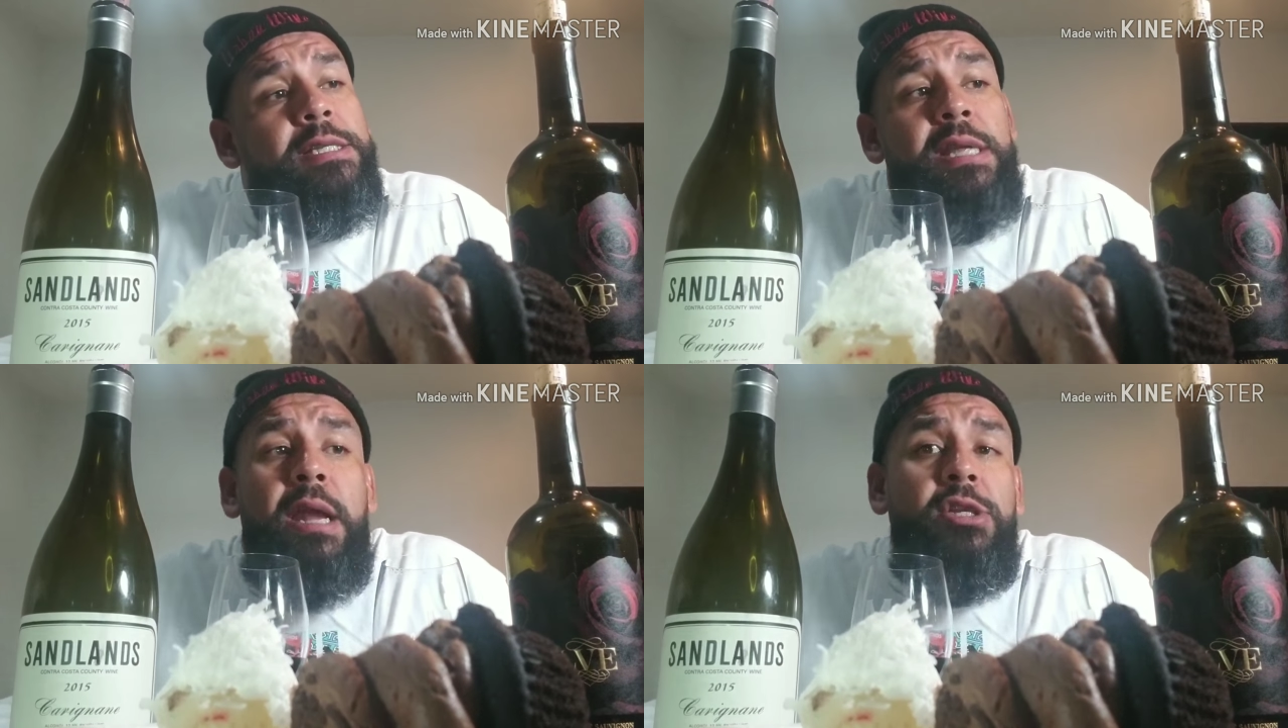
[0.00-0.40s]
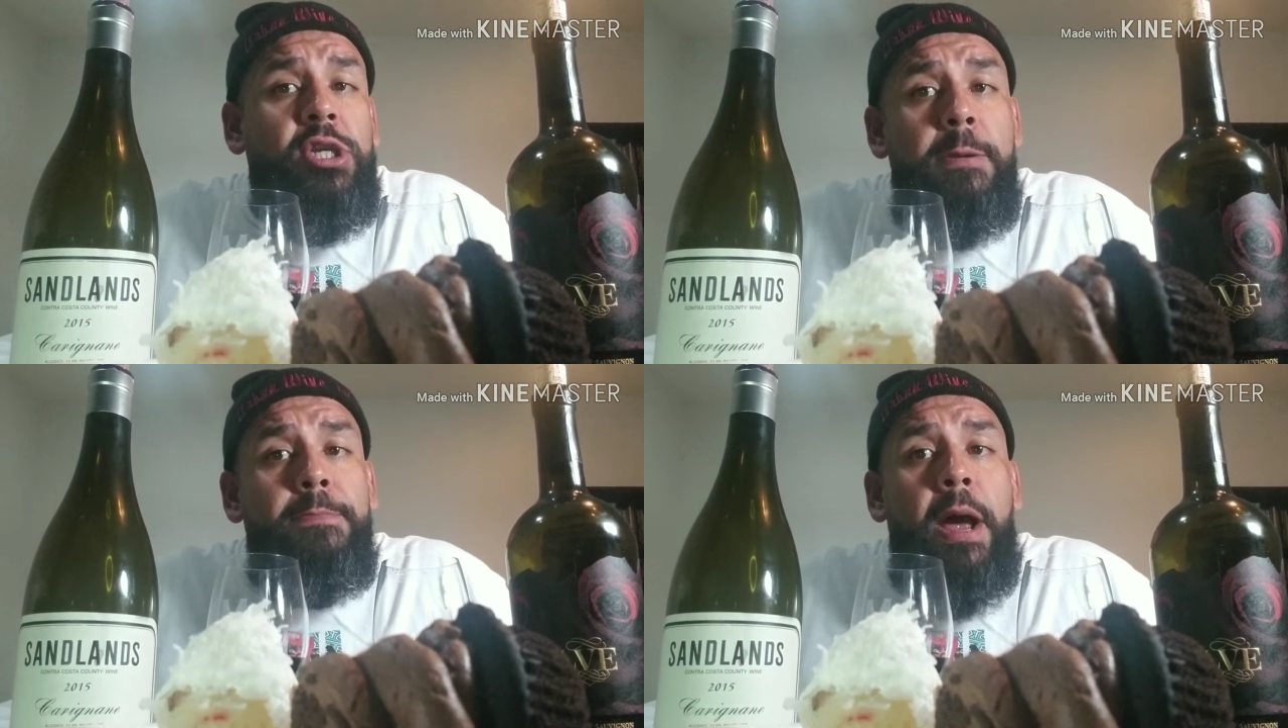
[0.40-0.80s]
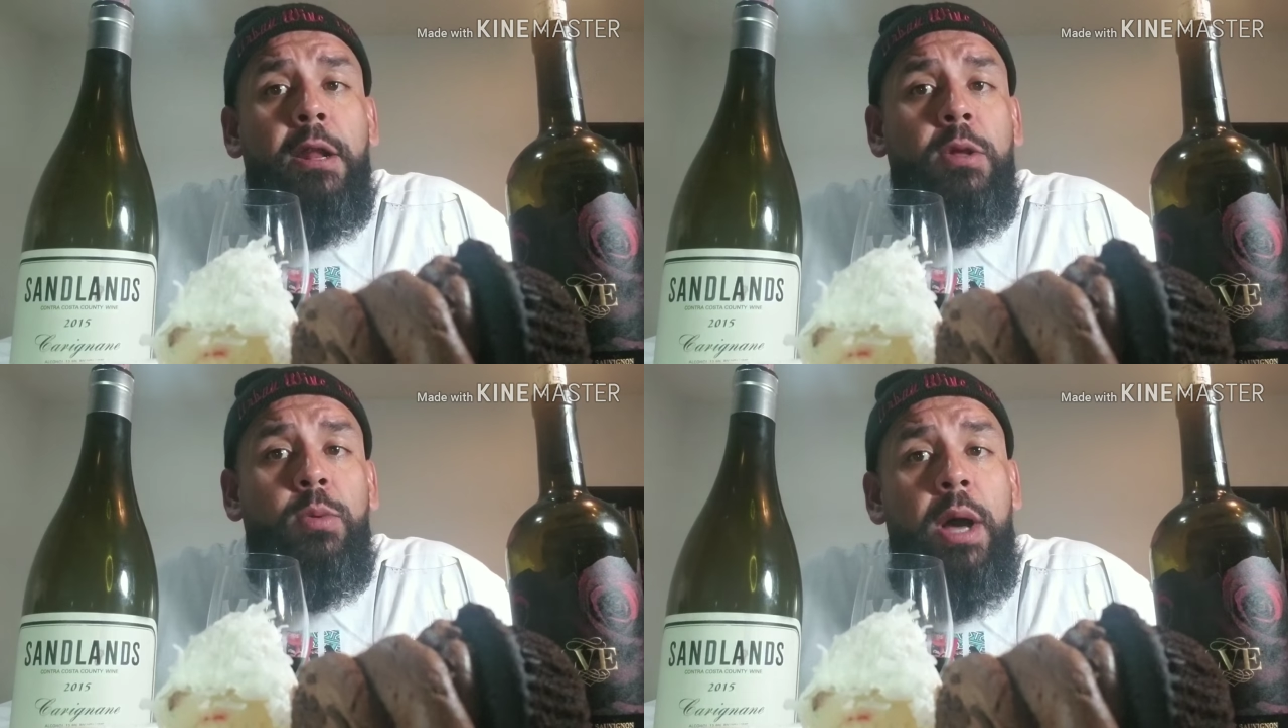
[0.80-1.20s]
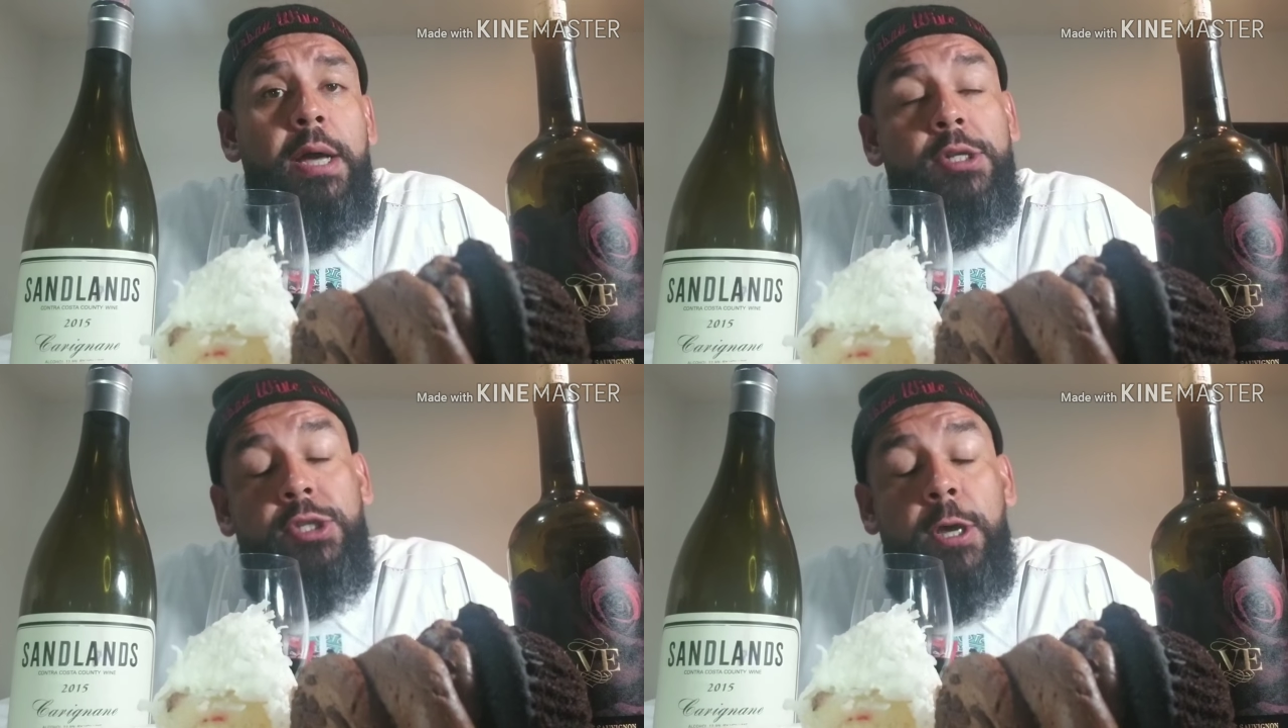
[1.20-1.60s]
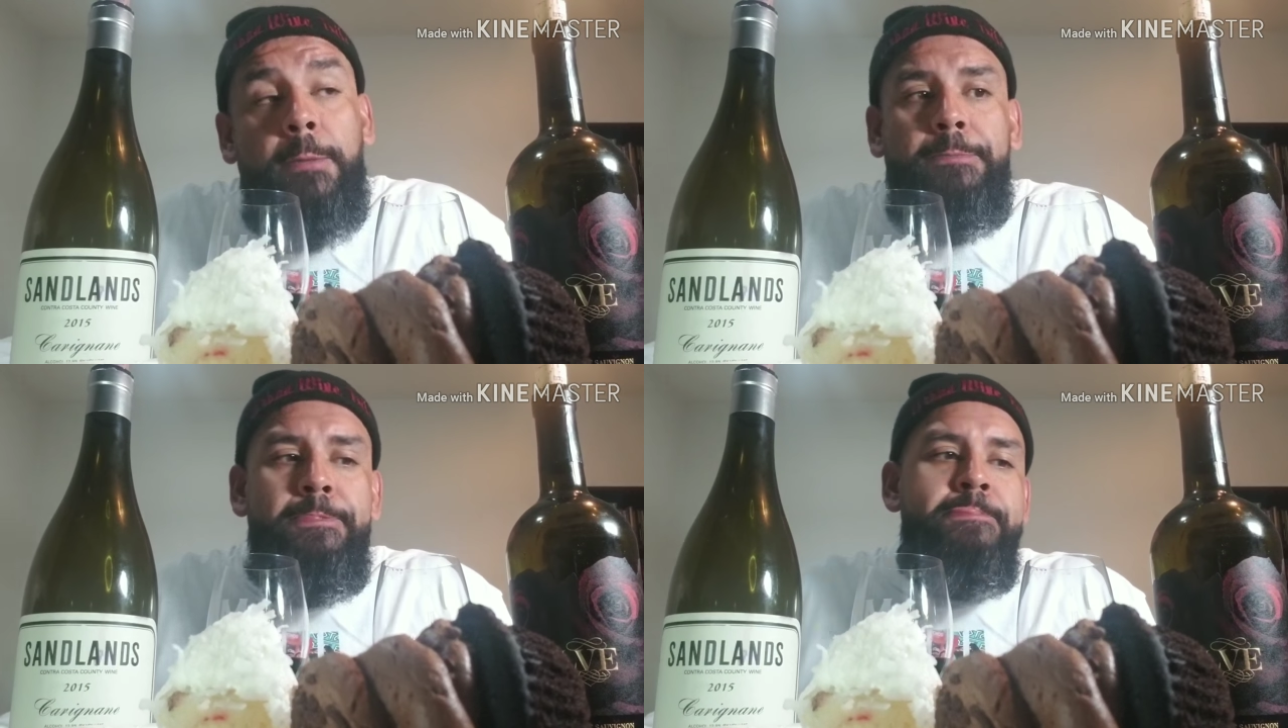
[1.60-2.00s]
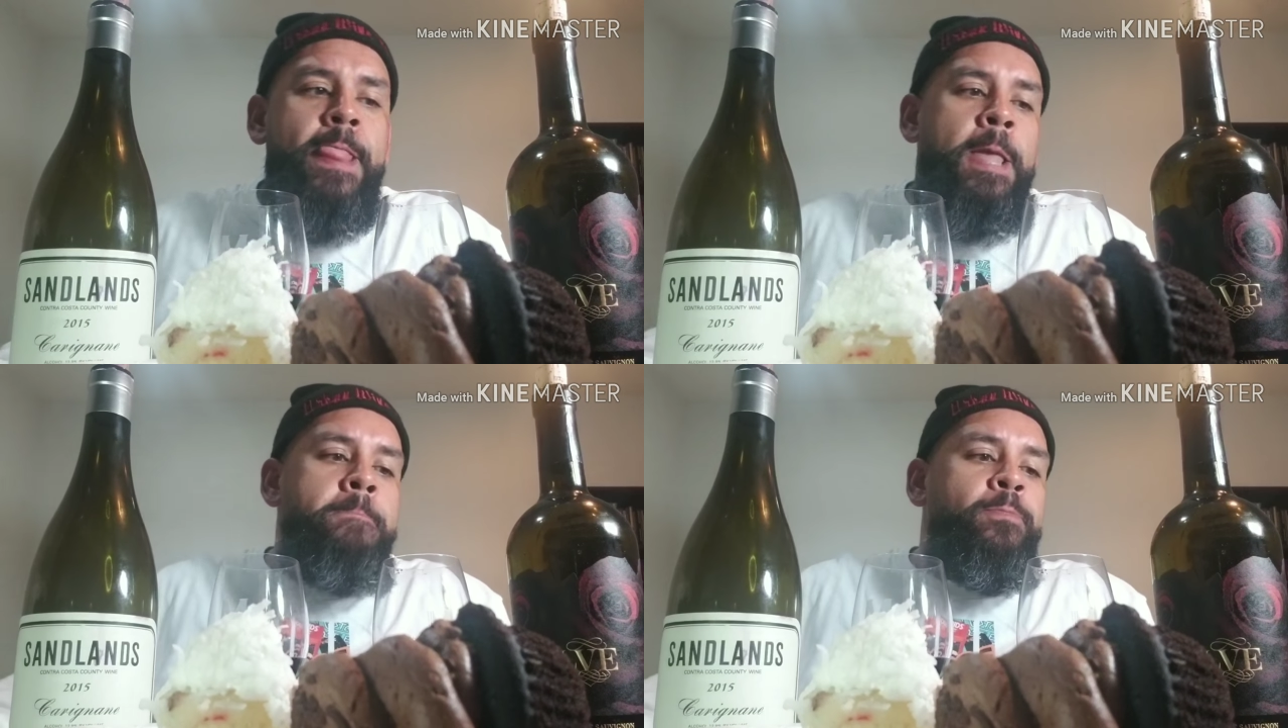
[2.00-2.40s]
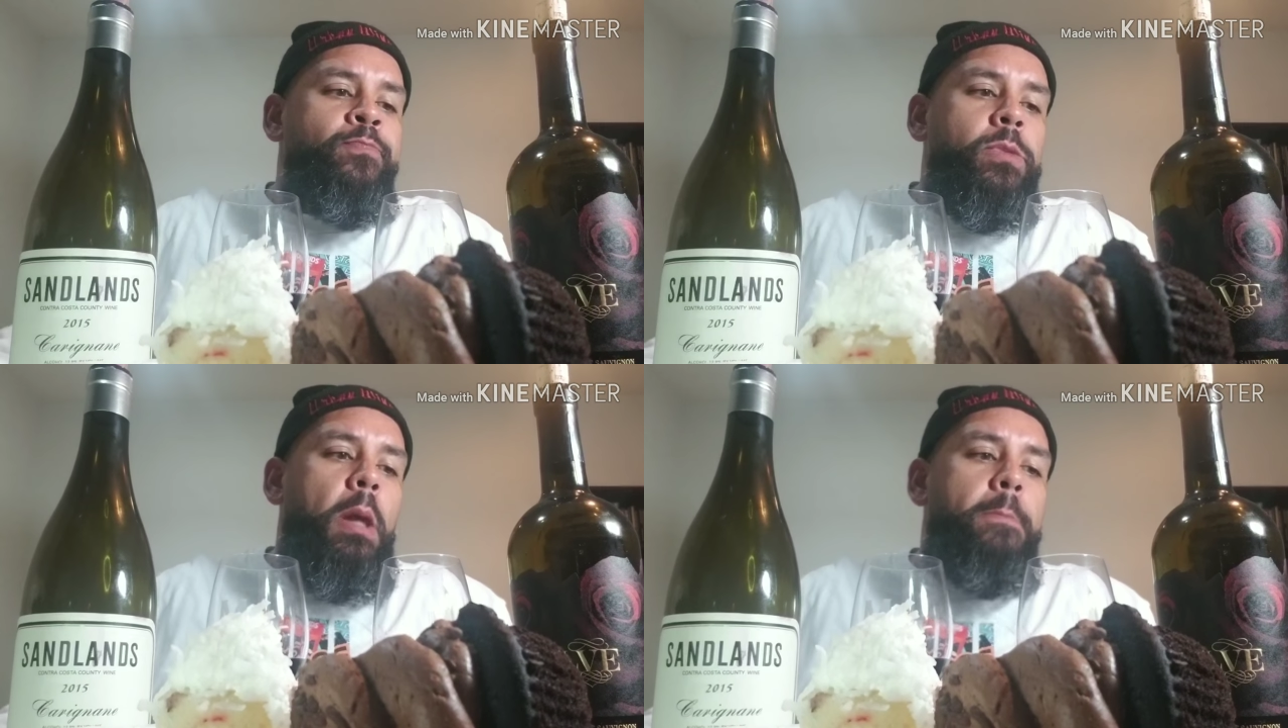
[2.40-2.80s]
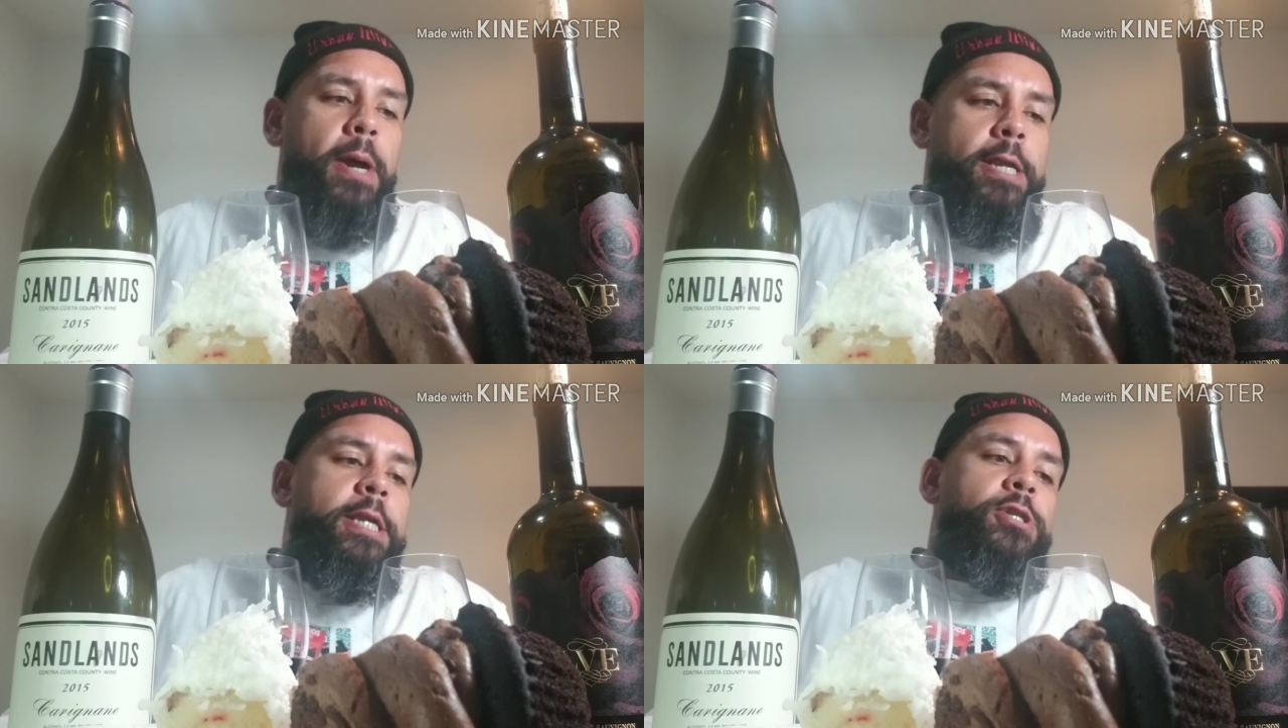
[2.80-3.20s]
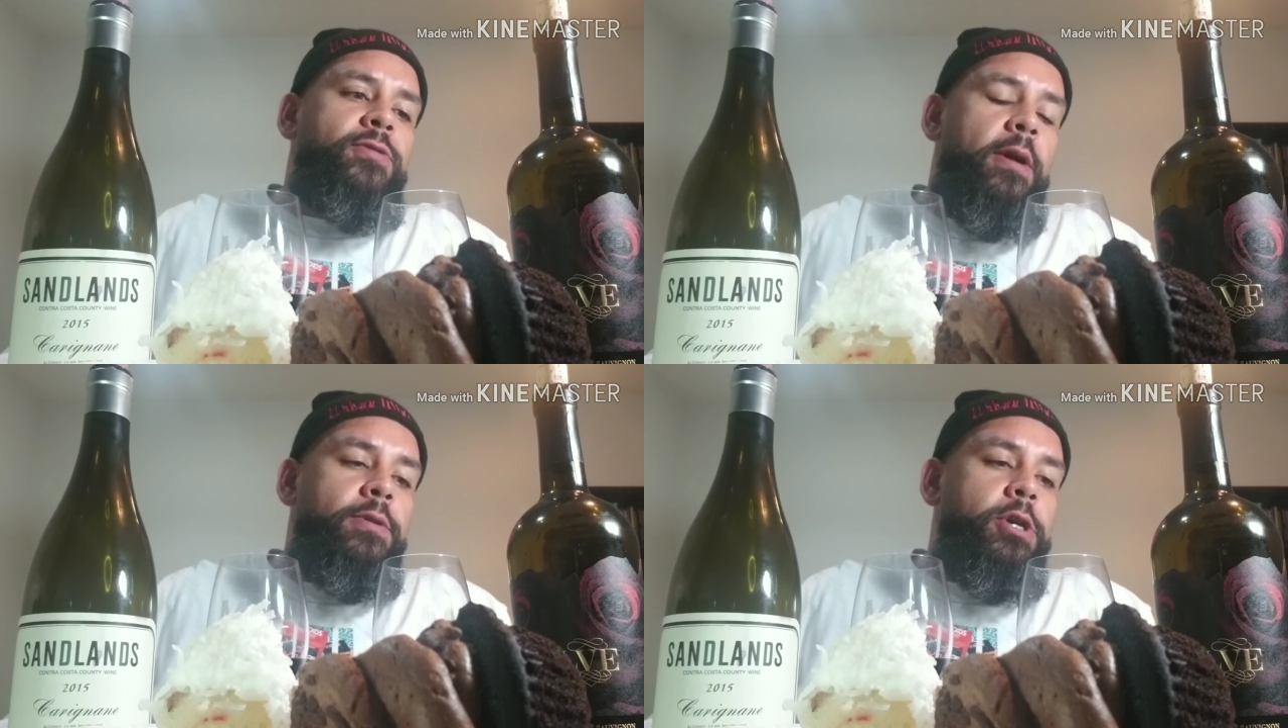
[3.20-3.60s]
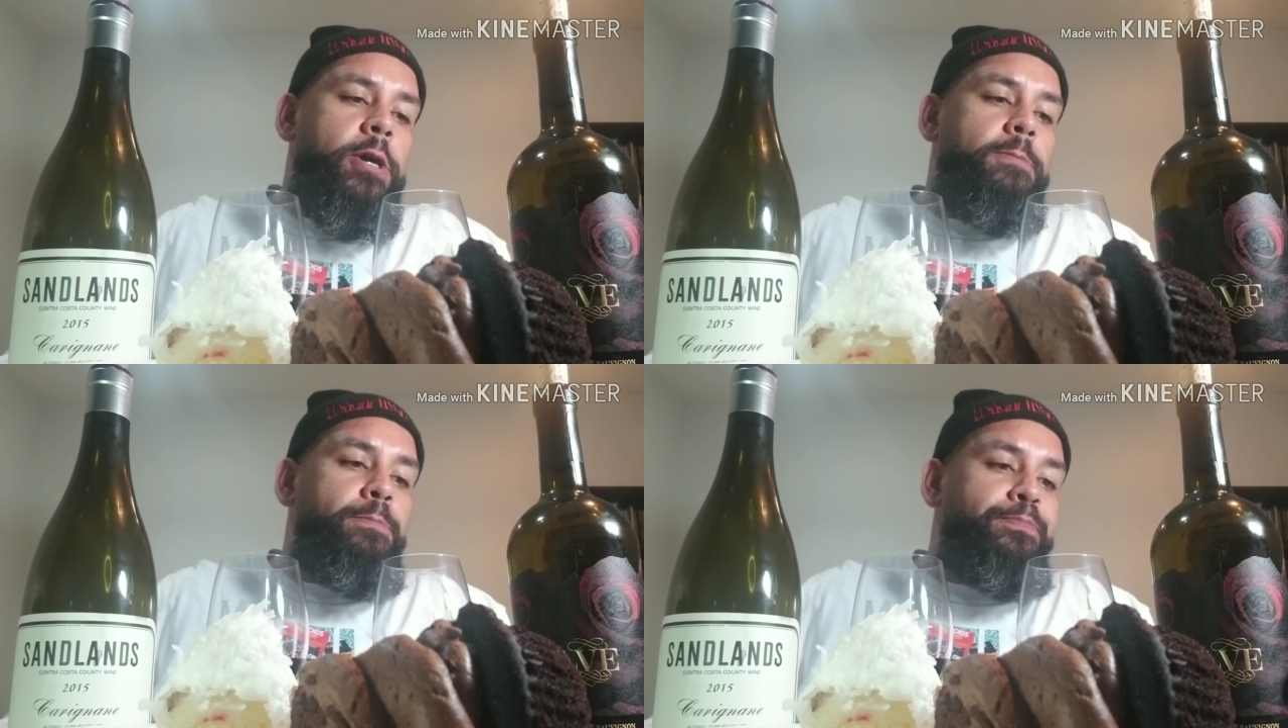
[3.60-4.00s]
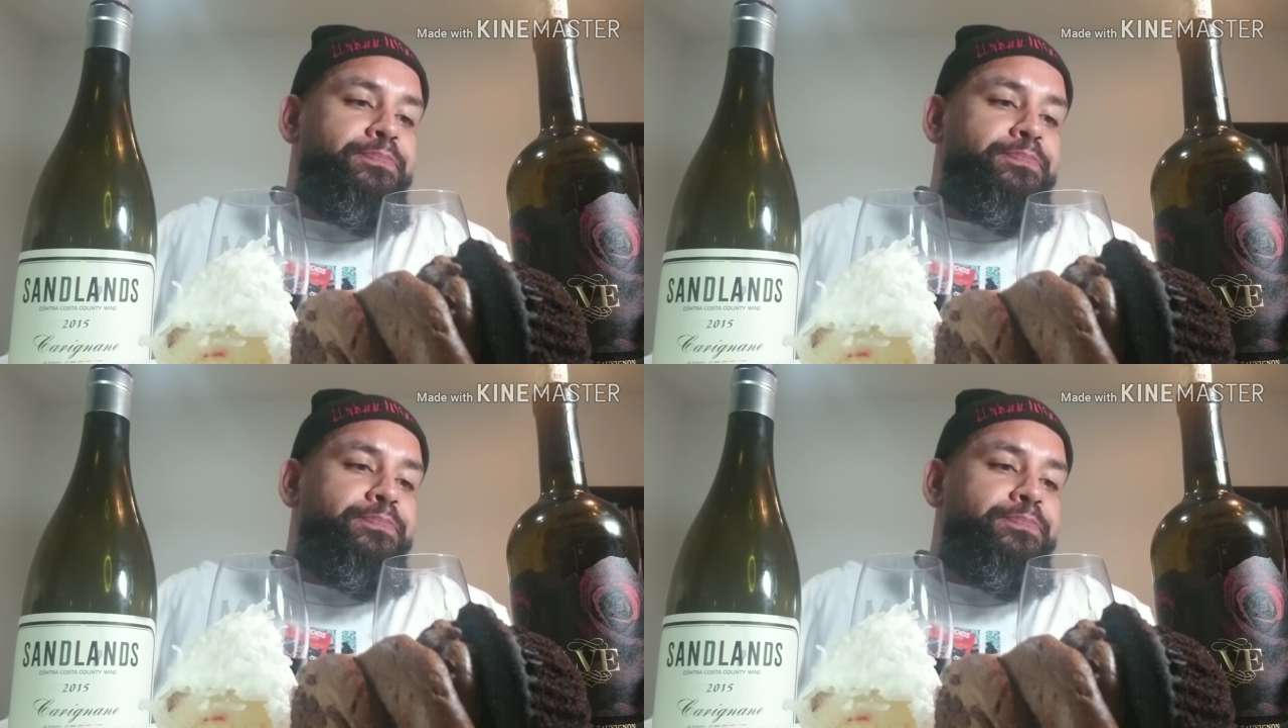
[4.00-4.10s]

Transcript: It's not a cheap bottle of wine, so, but it is very good.